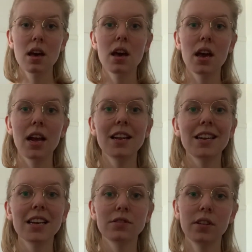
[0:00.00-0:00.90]
In the
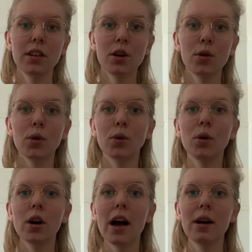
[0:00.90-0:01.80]
next video,
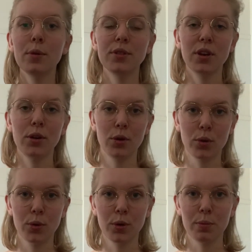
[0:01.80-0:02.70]
Olga will tell you
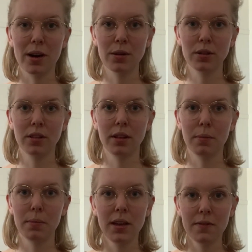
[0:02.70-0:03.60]
all about the
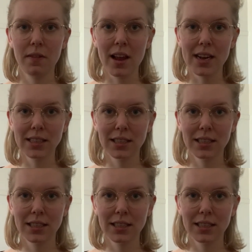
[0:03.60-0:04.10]
B flat